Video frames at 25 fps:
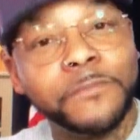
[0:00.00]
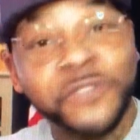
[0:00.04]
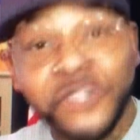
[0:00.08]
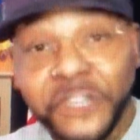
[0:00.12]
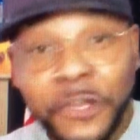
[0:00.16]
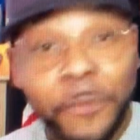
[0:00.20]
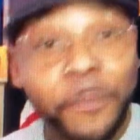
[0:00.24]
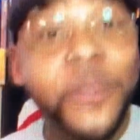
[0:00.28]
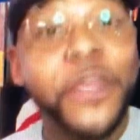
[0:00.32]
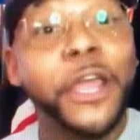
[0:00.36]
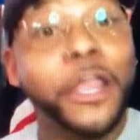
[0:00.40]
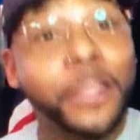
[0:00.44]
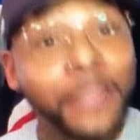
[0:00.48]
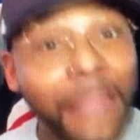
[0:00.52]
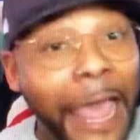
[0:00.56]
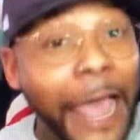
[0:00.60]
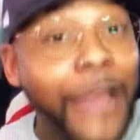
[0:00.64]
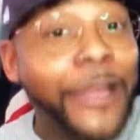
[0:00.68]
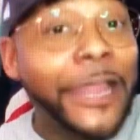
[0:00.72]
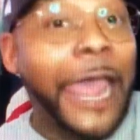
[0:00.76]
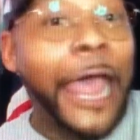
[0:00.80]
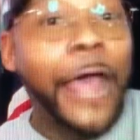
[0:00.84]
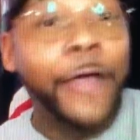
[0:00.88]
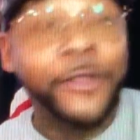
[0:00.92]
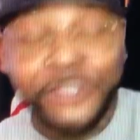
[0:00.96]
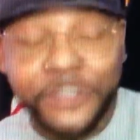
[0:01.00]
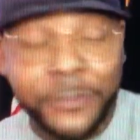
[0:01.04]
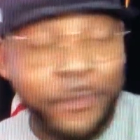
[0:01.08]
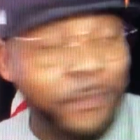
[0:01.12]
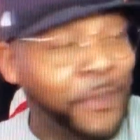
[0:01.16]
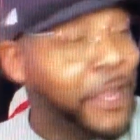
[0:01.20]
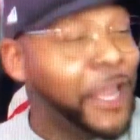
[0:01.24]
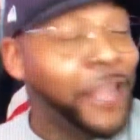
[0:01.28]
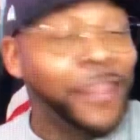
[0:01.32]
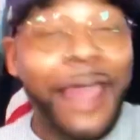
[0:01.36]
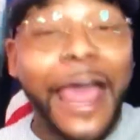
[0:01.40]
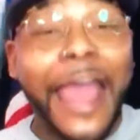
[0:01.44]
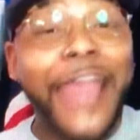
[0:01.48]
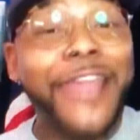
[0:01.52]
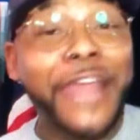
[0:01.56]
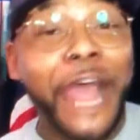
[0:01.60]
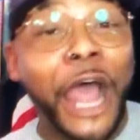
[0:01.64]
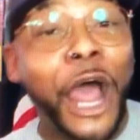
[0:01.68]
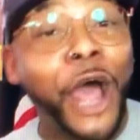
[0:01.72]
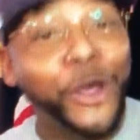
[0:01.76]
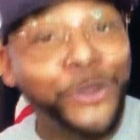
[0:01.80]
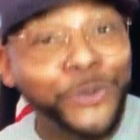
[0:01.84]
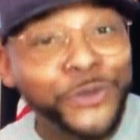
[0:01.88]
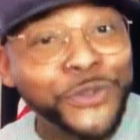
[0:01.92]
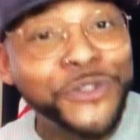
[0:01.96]
To be a
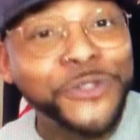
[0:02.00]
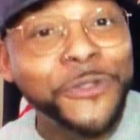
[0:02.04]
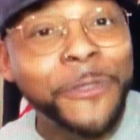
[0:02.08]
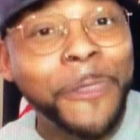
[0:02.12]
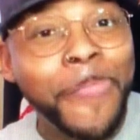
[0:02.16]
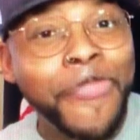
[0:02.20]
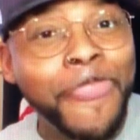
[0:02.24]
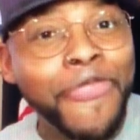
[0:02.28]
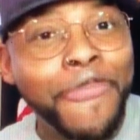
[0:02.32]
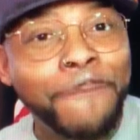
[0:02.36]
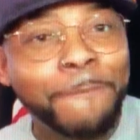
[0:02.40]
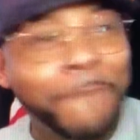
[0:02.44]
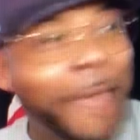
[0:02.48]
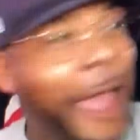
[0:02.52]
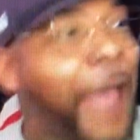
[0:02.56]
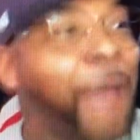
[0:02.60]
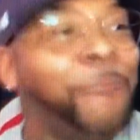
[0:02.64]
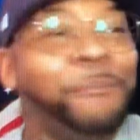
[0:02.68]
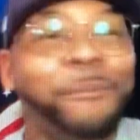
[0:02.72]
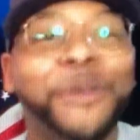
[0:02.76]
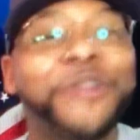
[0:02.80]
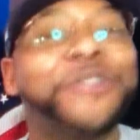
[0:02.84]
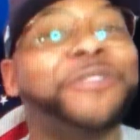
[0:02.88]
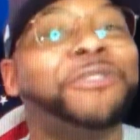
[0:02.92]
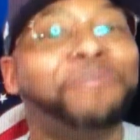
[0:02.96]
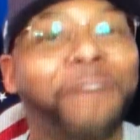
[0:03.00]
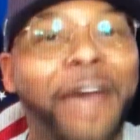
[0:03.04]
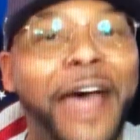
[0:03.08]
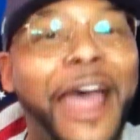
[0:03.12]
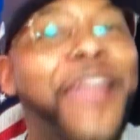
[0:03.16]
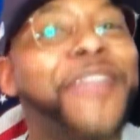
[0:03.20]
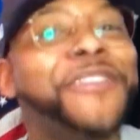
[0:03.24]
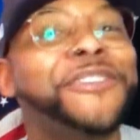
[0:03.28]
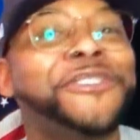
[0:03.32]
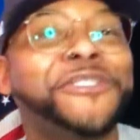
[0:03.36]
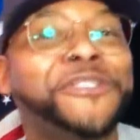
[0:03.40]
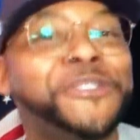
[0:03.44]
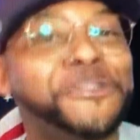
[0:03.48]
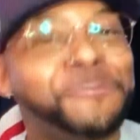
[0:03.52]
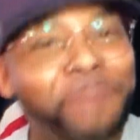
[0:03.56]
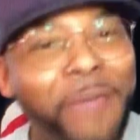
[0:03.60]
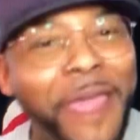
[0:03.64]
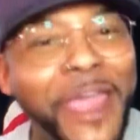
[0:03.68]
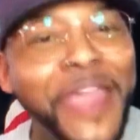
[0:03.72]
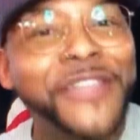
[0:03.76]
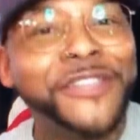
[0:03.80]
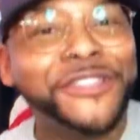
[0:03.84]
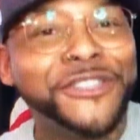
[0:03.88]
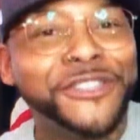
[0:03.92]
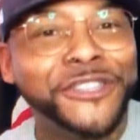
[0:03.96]
lighthouse, I must find a
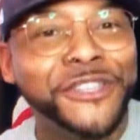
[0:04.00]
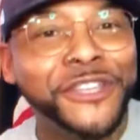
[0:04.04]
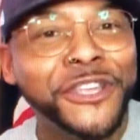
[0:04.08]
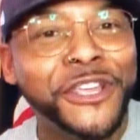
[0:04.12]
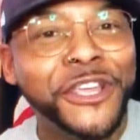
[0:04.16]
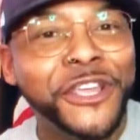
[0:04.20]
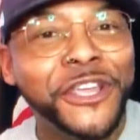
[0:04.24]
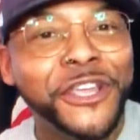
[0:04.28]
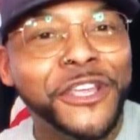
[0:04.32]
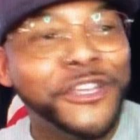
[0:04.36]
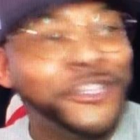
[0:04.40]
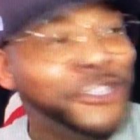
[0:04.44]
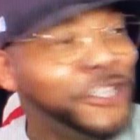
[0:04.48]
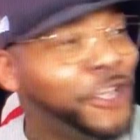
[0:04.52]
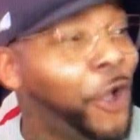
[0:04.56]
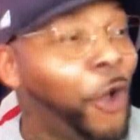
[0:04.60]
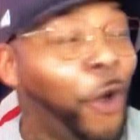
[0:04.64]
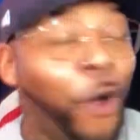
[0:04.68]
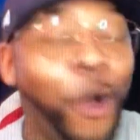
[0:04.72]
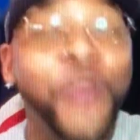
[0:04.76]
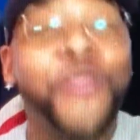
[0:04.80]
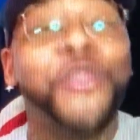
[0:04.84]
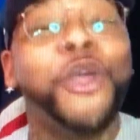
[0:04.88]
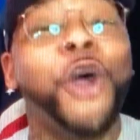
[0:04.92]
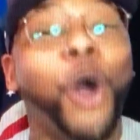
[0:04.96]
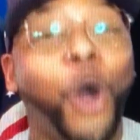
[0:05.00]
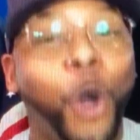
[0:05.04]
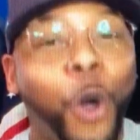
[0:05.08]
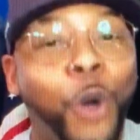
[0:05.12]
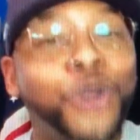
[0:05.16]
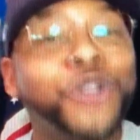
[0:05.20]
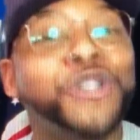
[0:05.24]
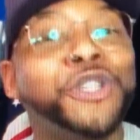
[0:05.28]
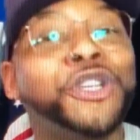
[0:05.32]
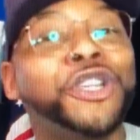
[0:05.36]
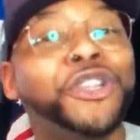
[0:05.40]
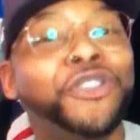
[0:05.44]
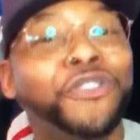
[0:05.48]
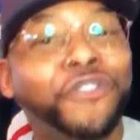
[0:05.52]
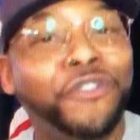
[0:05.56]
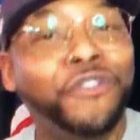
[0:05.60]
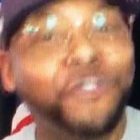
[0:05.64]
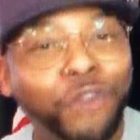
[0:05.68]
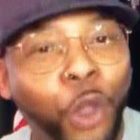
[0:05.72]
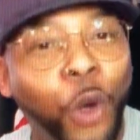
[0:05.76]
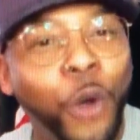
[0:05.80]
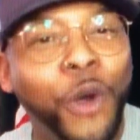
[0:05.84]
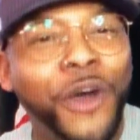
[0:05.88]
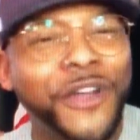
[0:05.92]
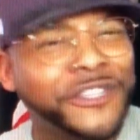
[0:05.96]
space on the ocean
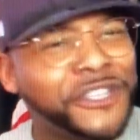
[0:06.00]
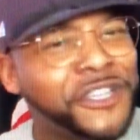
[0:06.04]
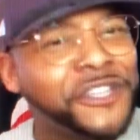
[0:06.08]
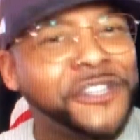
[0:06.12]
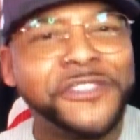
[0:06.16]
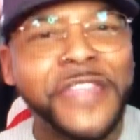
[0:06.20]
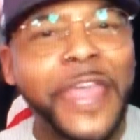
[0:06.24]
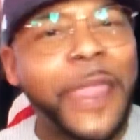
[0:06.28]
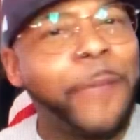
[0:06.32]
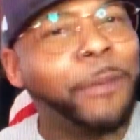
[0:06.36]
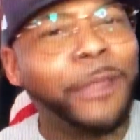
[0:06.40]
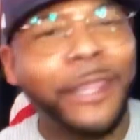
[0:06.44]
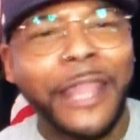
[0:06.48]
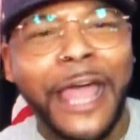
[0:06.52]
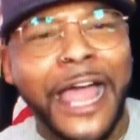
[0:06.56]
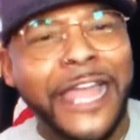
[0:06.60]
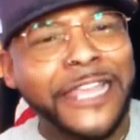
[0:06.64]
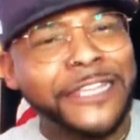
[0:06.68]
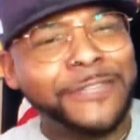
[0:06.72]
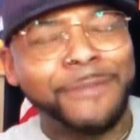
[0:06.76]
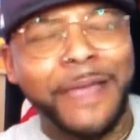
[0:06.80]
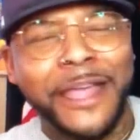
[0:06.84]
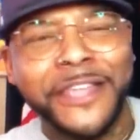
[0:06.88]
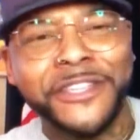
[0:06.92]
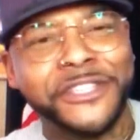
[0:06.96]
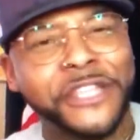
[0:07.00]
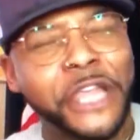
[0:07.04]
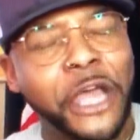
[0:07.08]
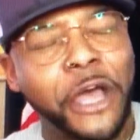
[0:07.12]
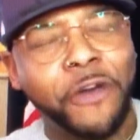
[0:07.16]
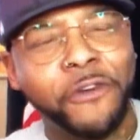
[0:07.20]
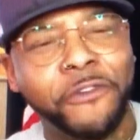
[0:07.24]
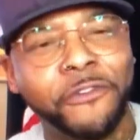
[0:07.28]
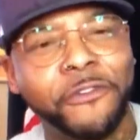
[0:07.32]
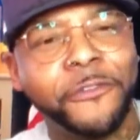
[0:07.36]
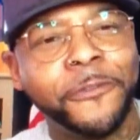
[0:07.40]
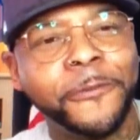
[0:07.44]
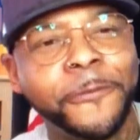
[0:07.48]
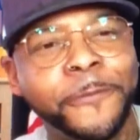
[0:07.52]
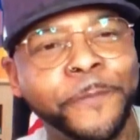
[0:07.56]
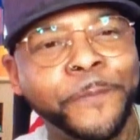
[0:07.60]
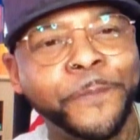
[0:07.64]
floor to stabilize myself.